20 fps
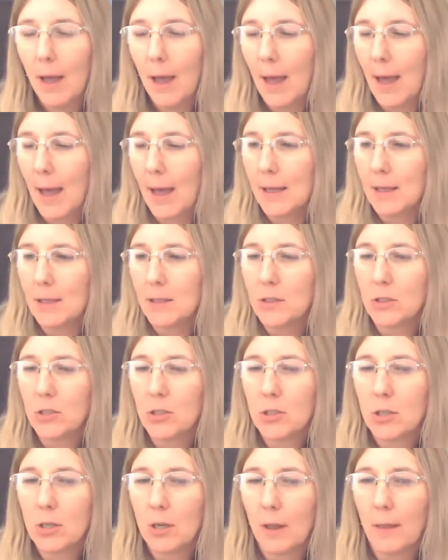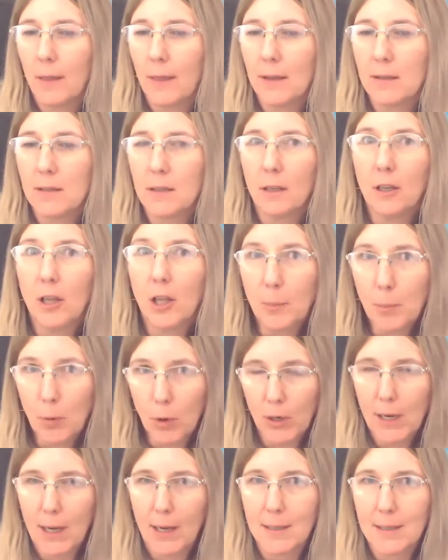and there's a lot of
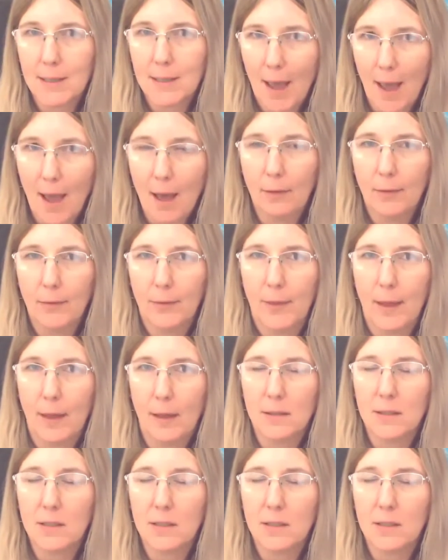products out there.